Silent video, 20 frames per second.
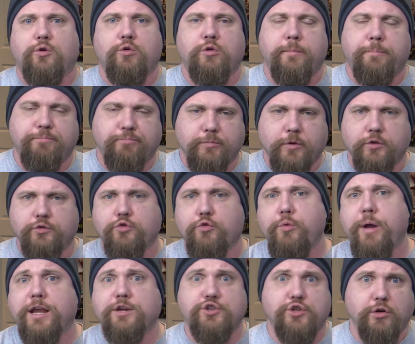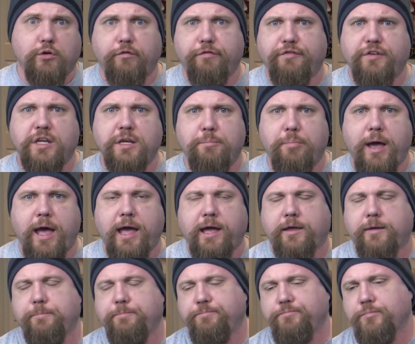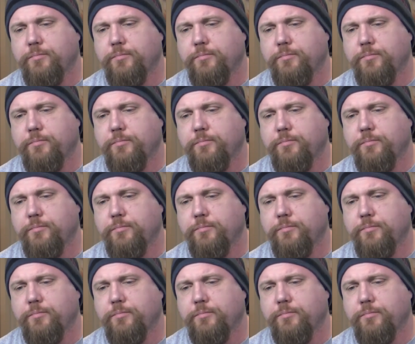or directional feedback.